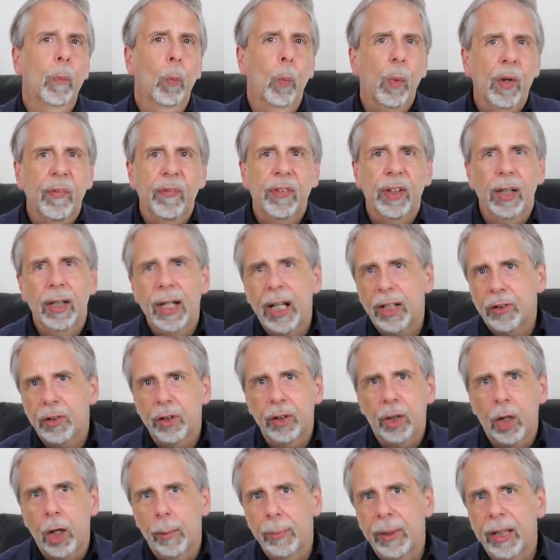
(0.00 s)
With the
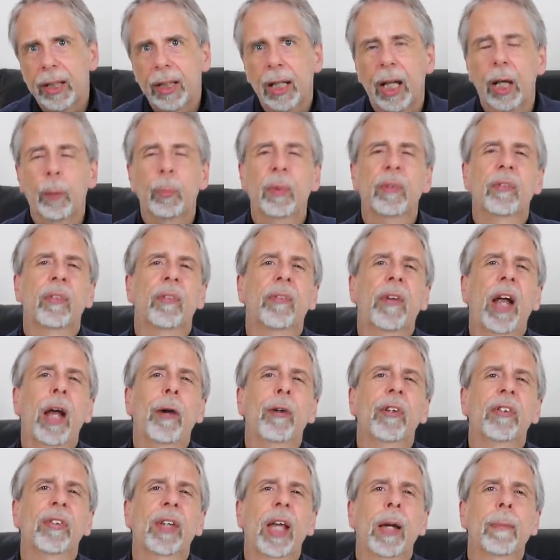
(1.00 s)
election coming and with the
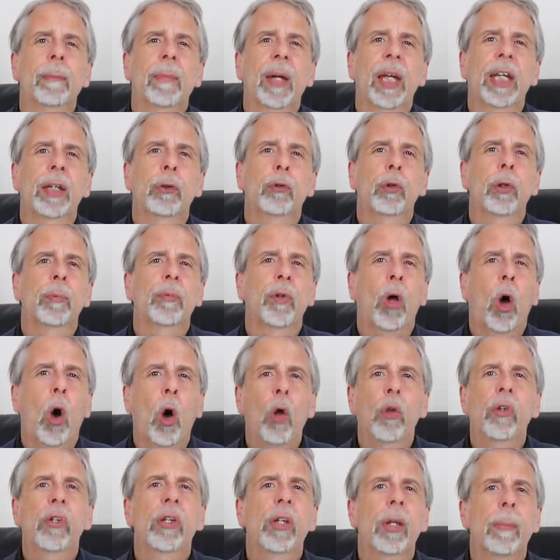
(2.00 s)
various campaign groups
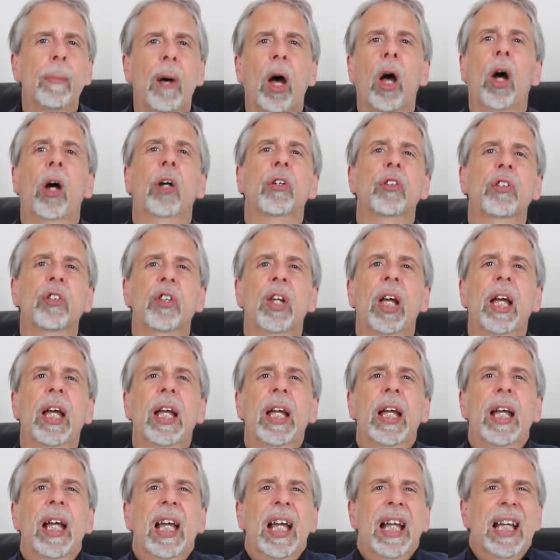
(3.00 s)
on the march,
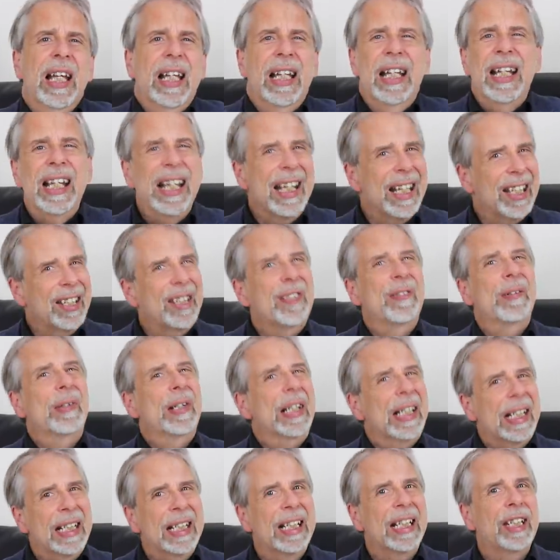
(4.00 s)
it's
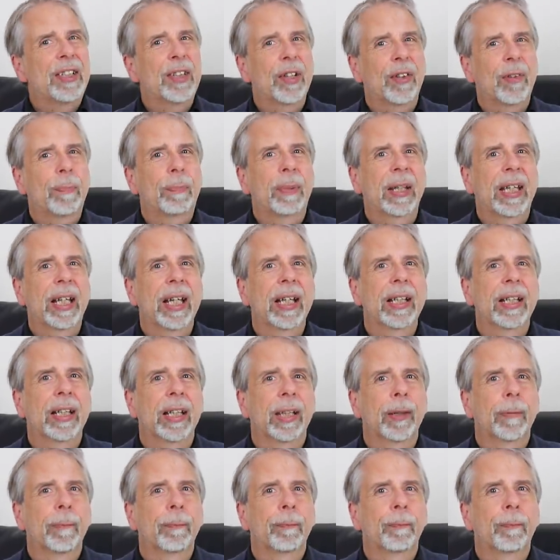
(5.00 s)
really just
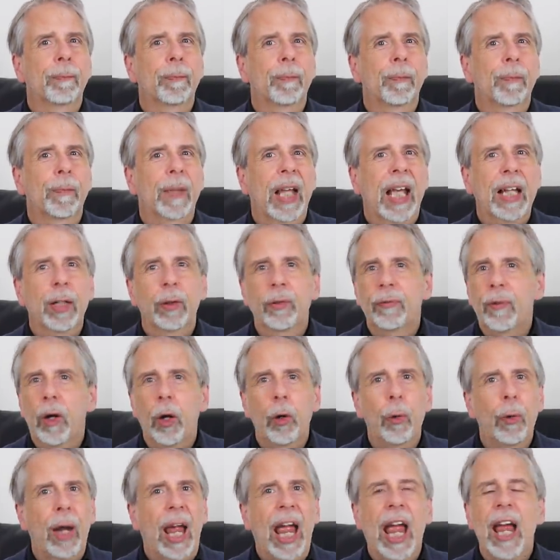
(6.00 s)
beginning. And
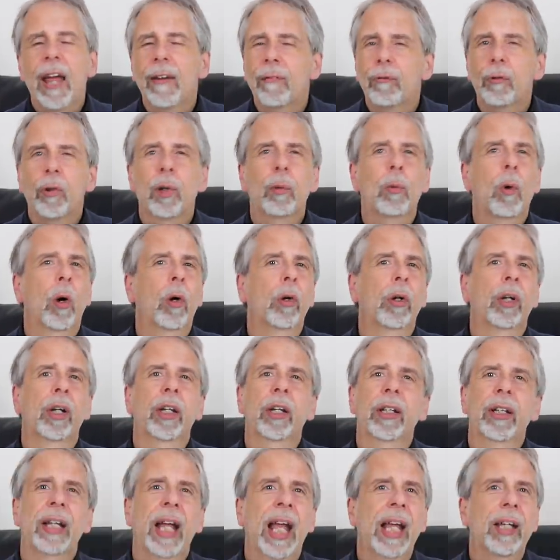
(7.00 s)
although everyone
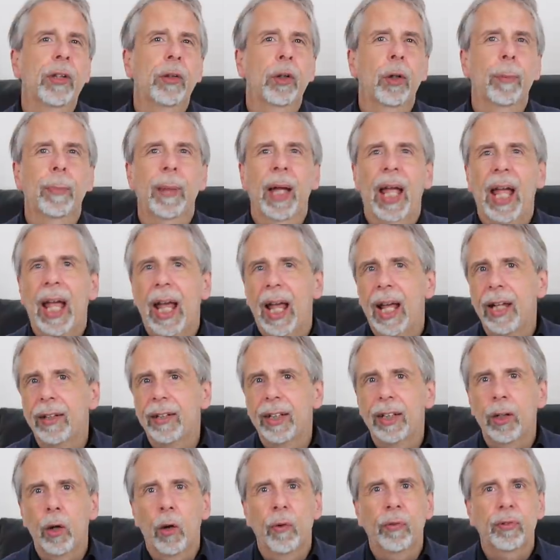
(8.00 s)
can end up
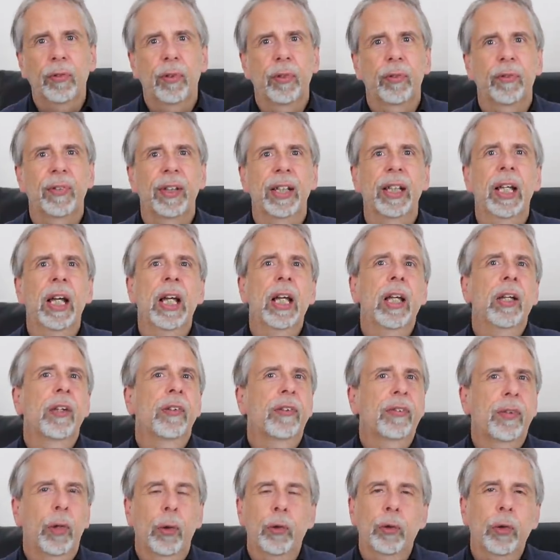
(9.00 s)
heading off to the
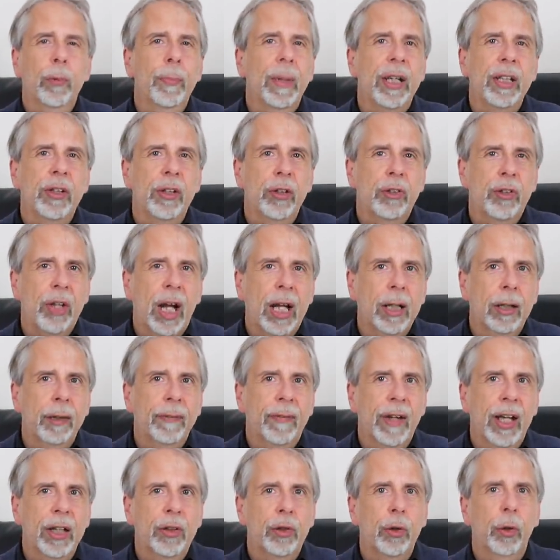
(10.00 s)
social media channel
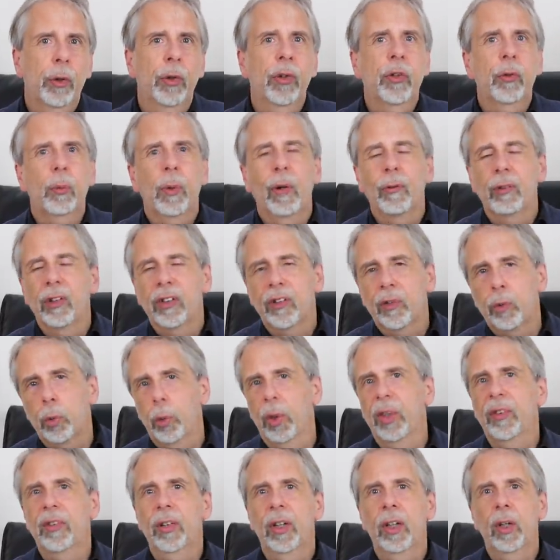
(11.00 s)
of their choice, whether it's
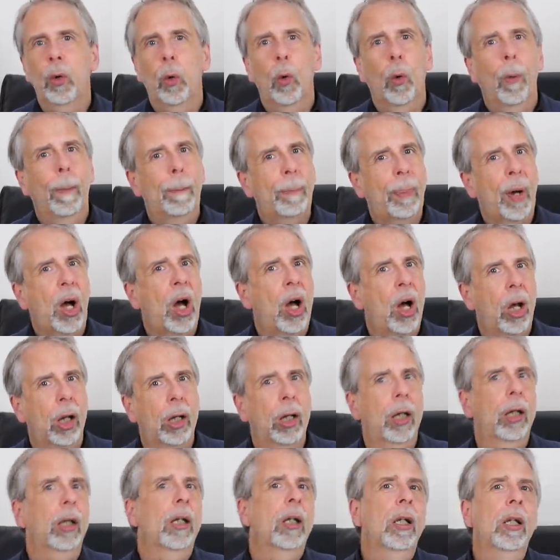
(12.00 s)
Twitter or
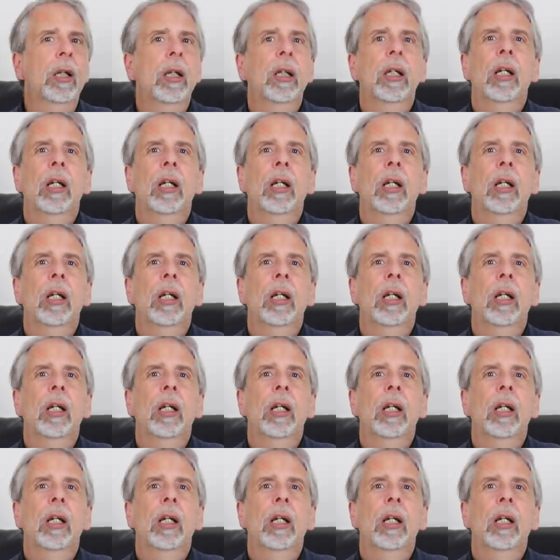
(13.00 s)
Parler,